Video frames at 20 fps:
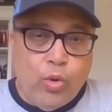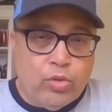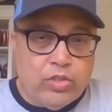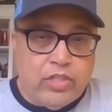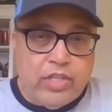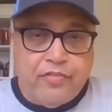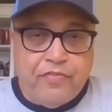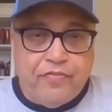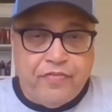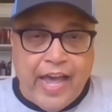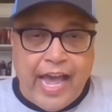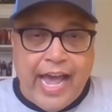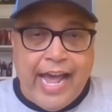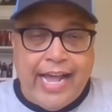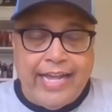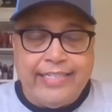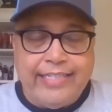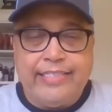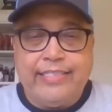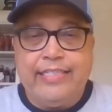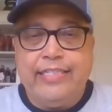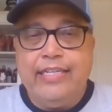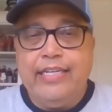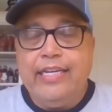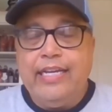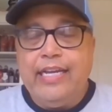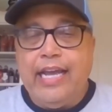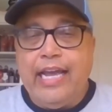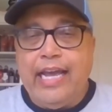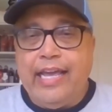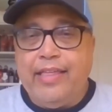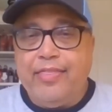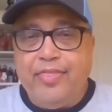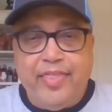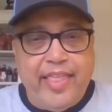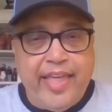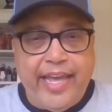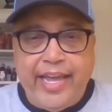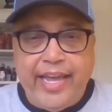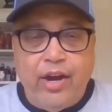holding fast,
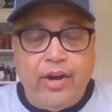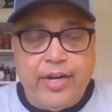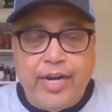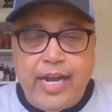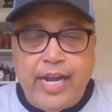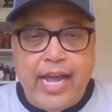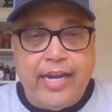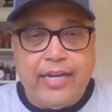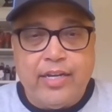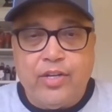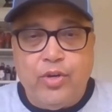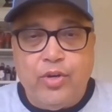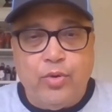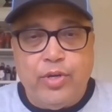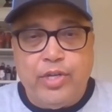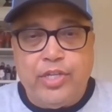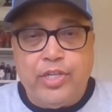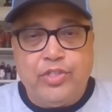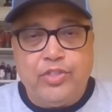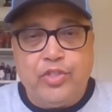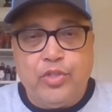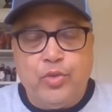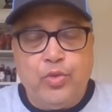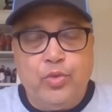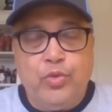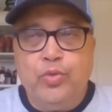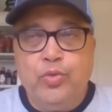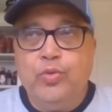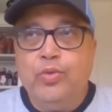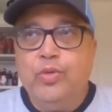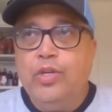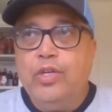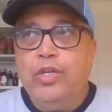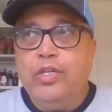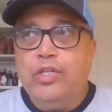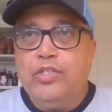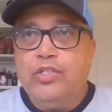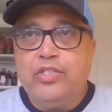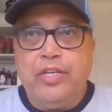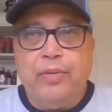and they are not going to
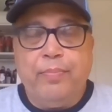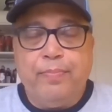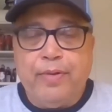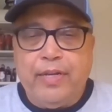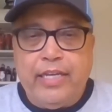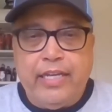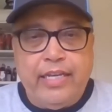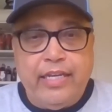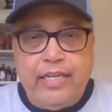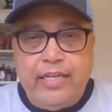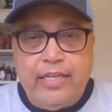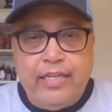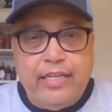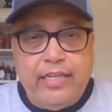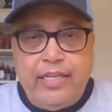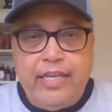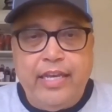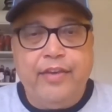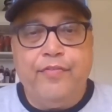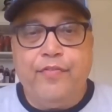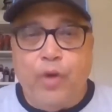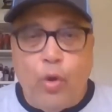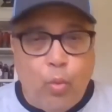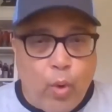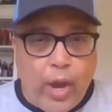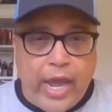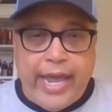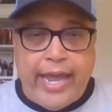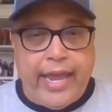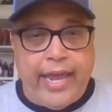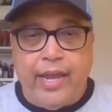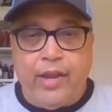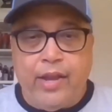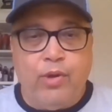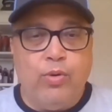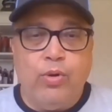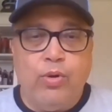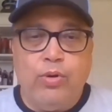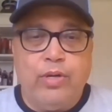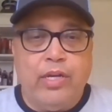simply give away,
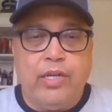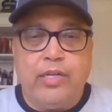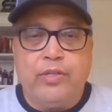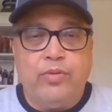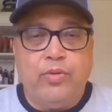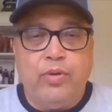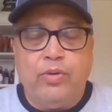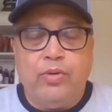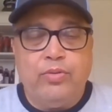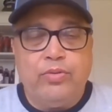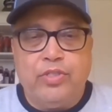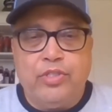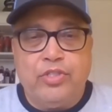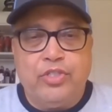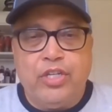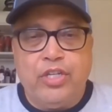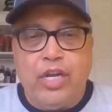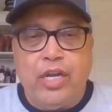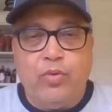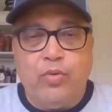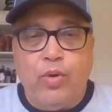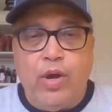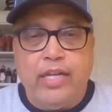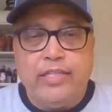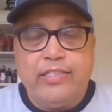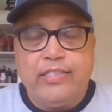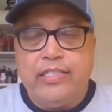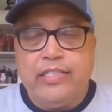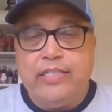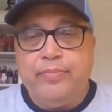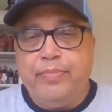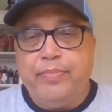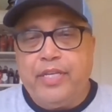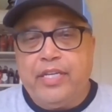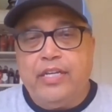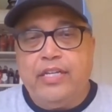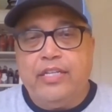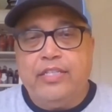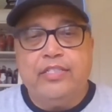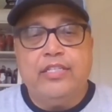quote unquote, Deshaun Watson
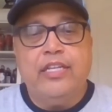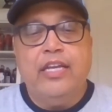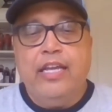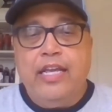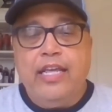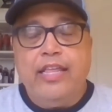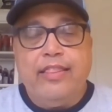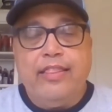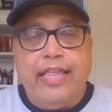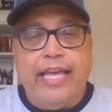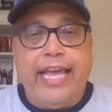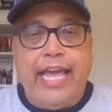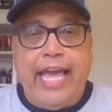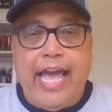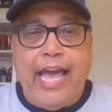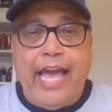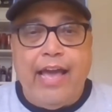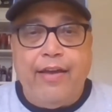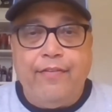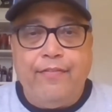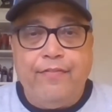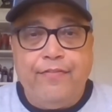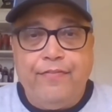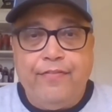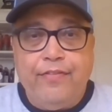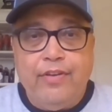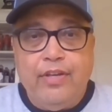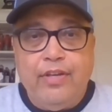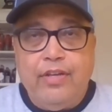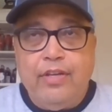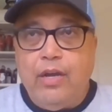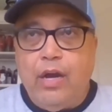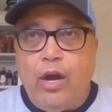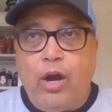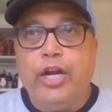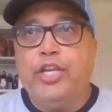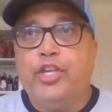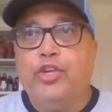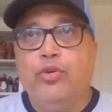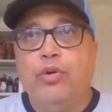because they have
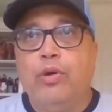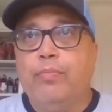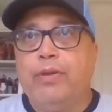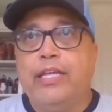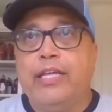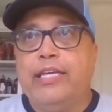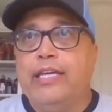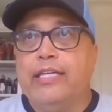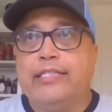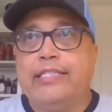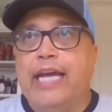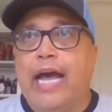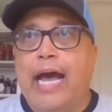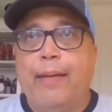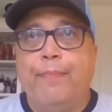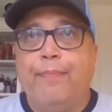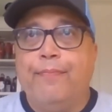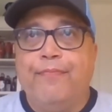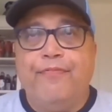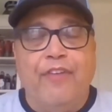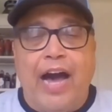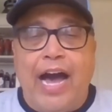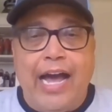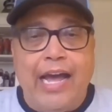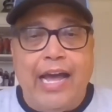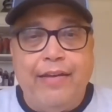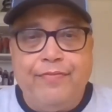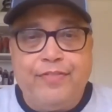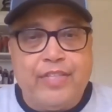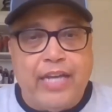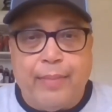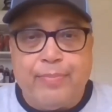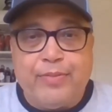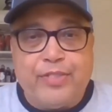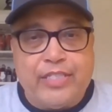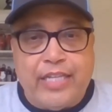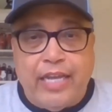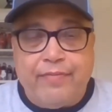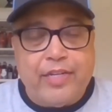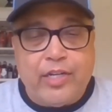arguably a top five, top
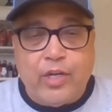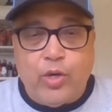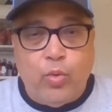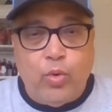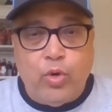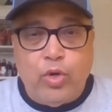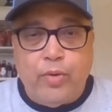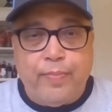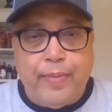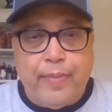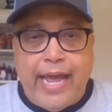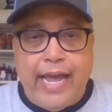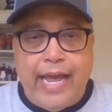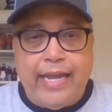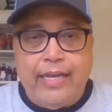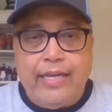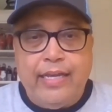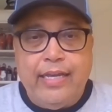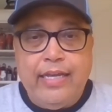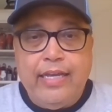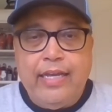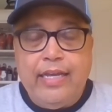seven quarterback,